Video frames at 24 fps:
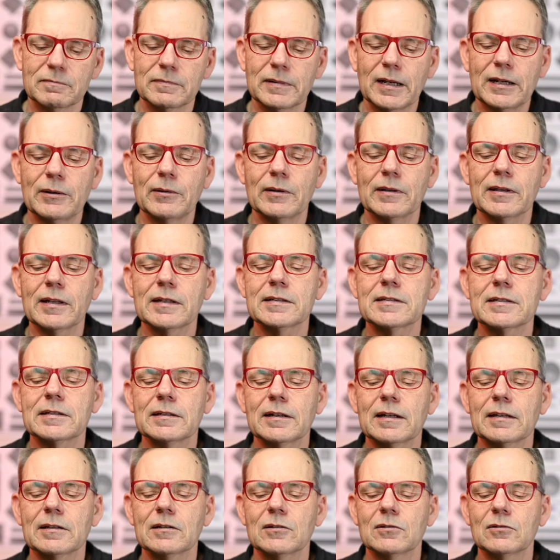Anyway, that's
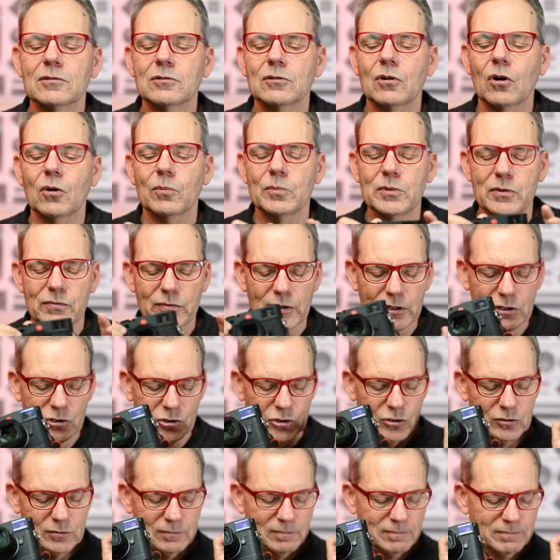another
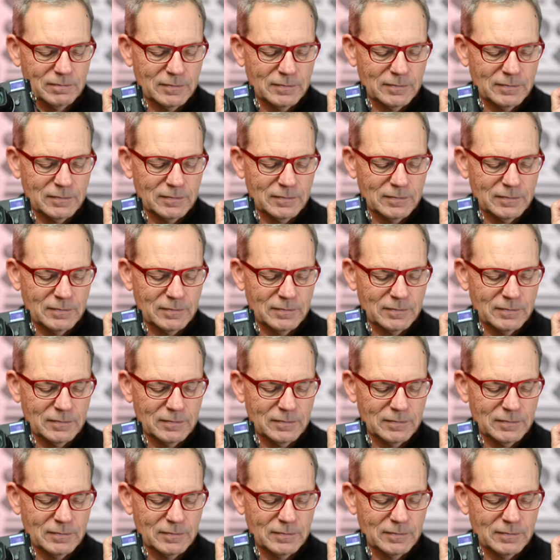observation.